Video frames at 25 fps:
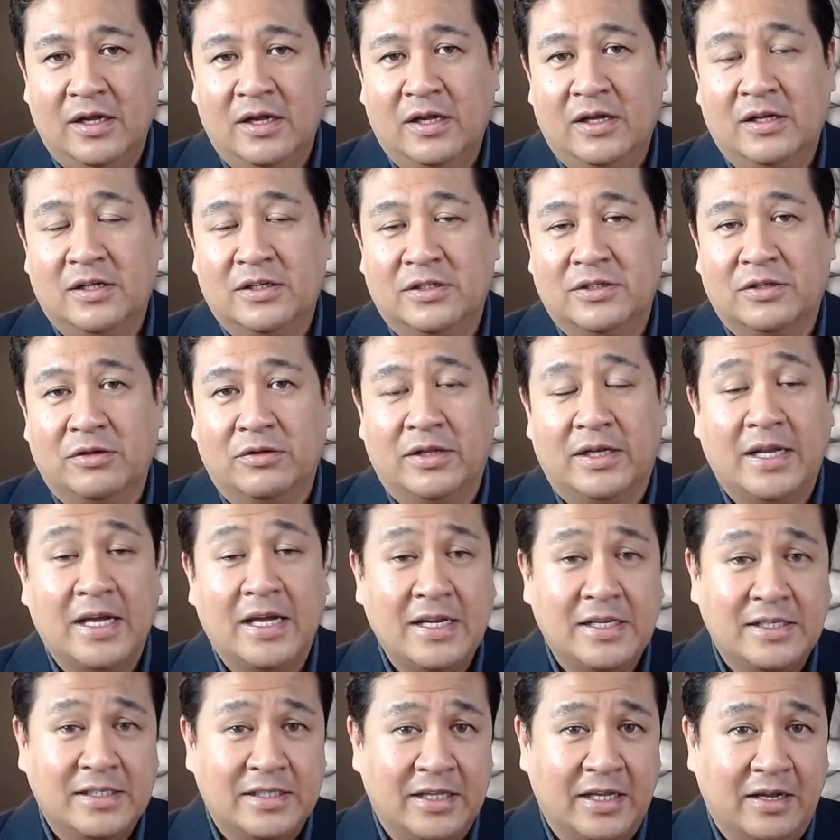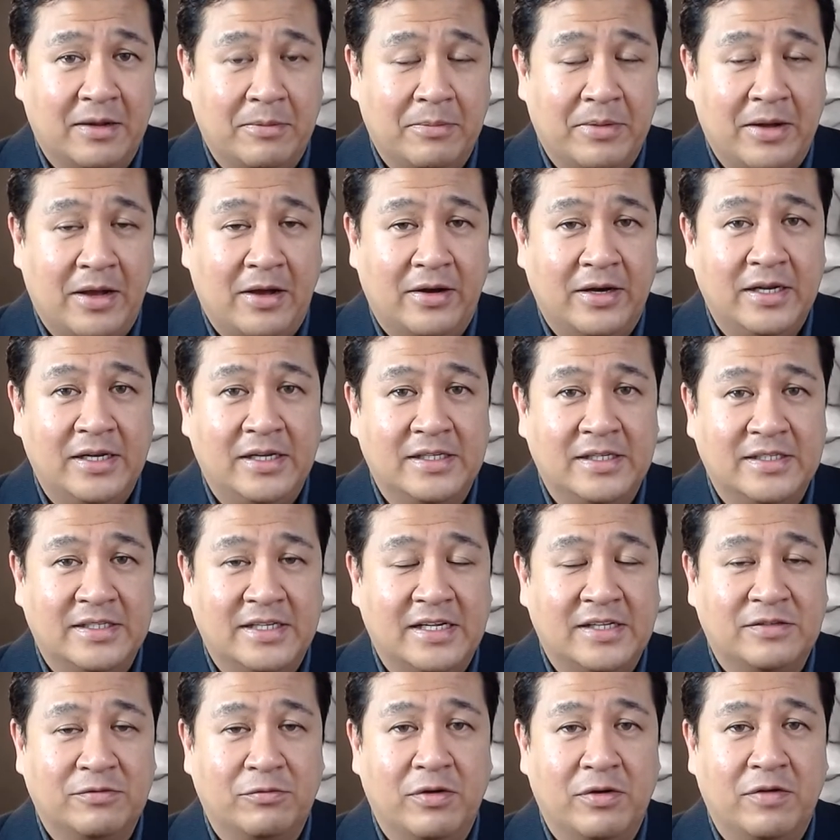So the nice thing about it is,
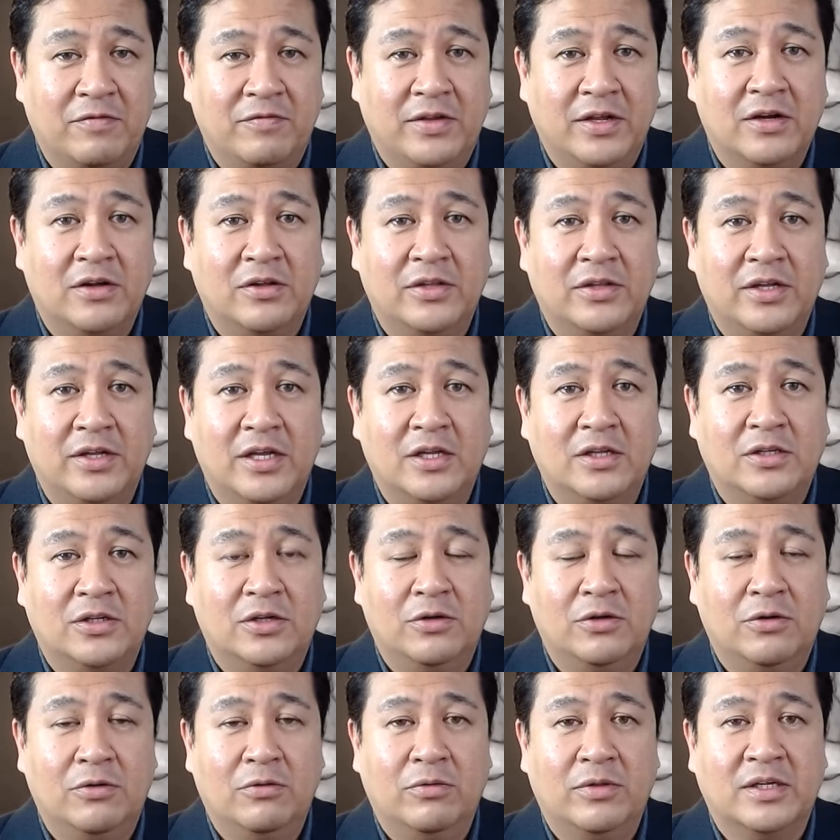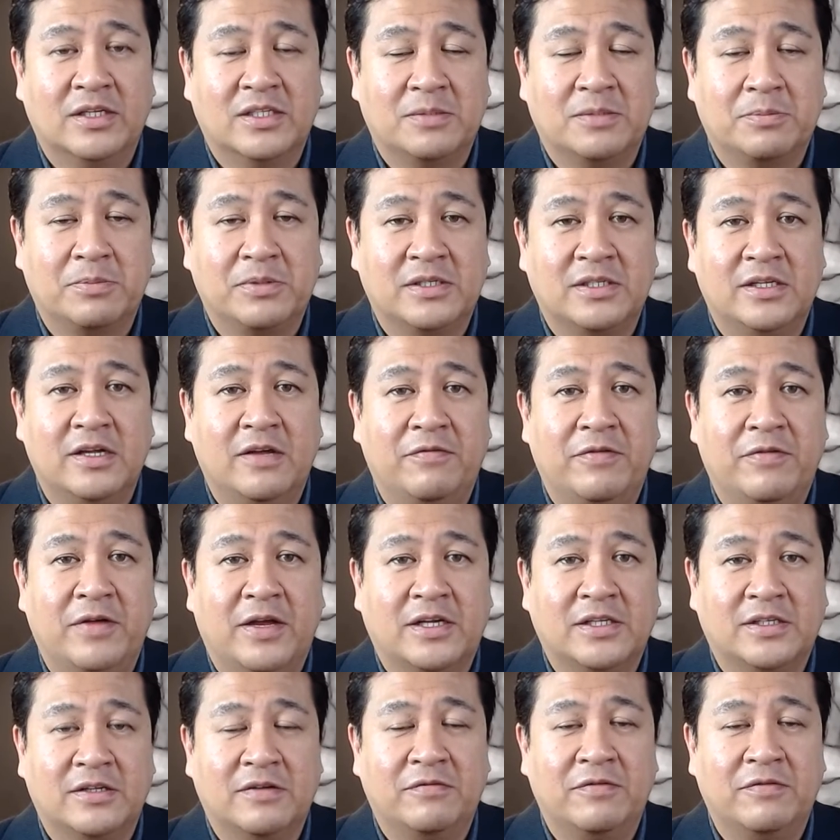as we've delved into the
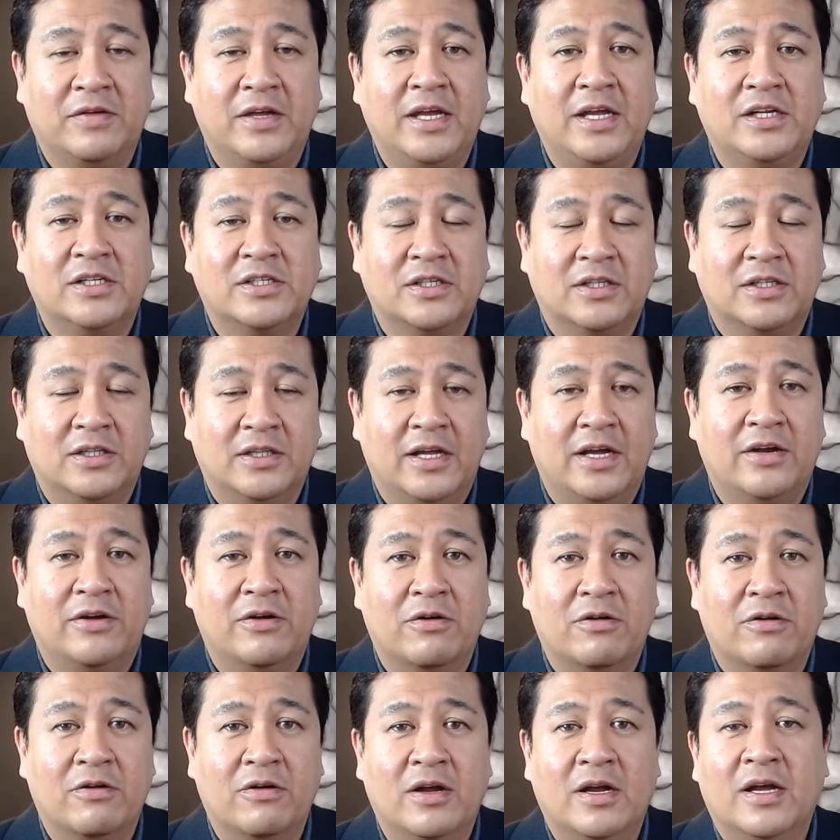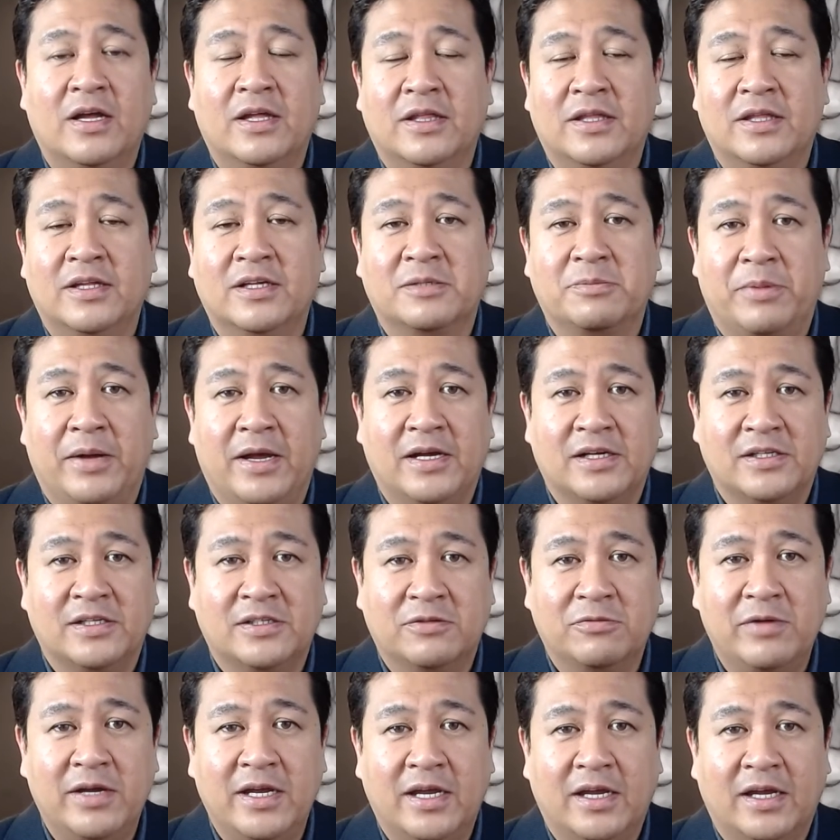specifics of each letter this past
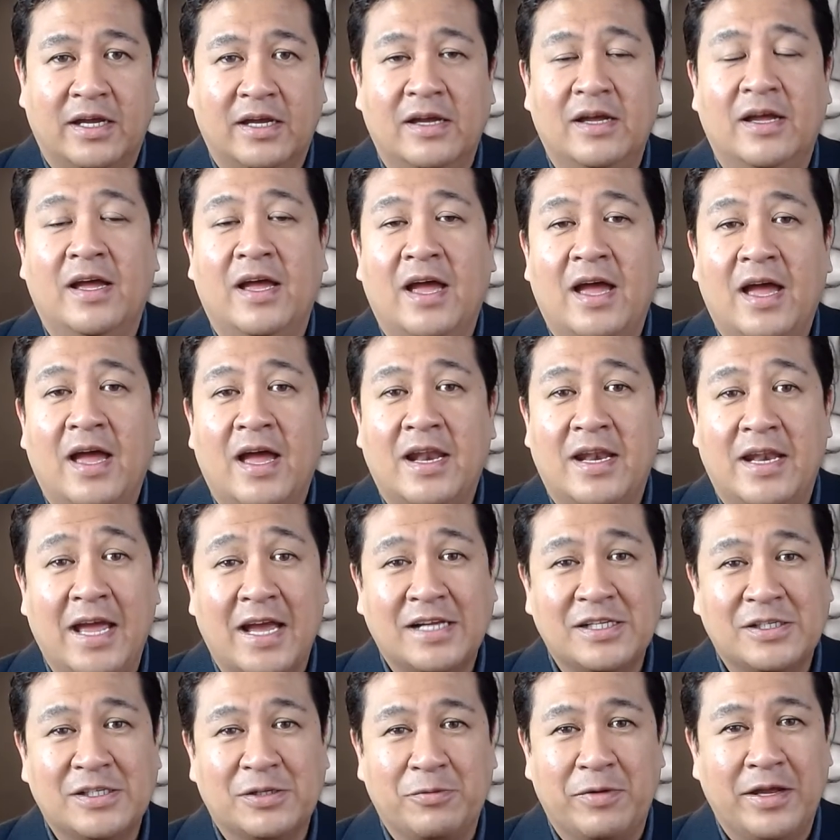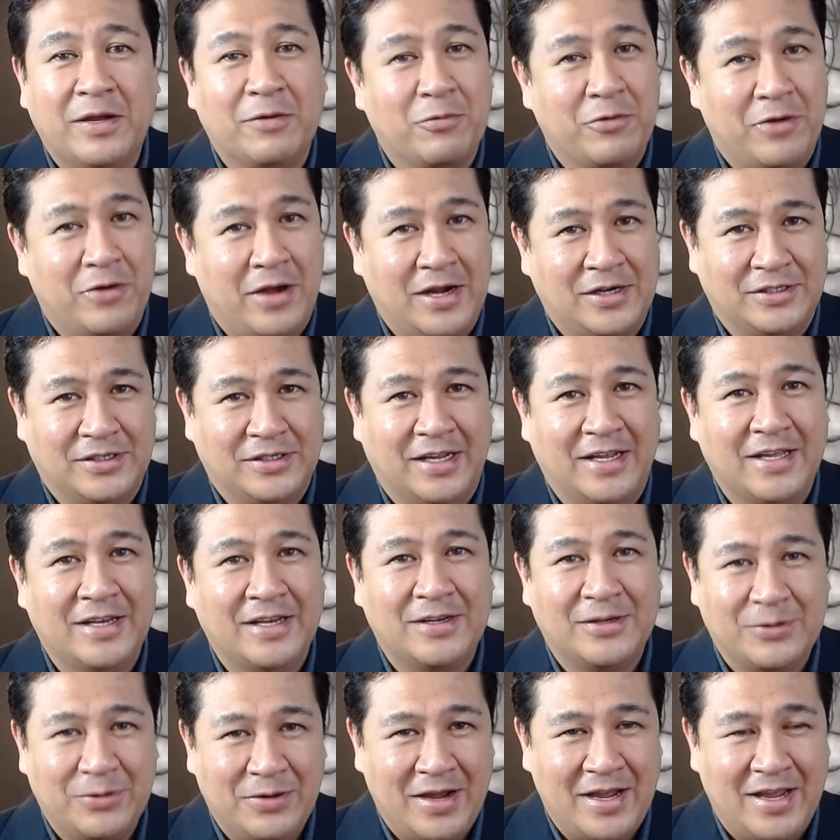week, next week we're actually going to
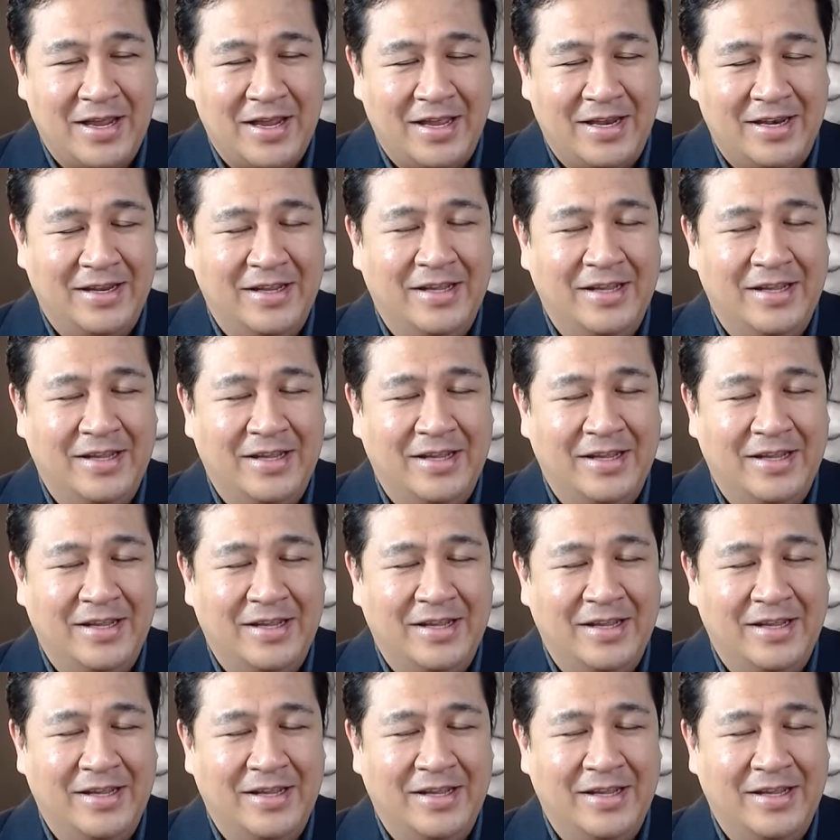try it.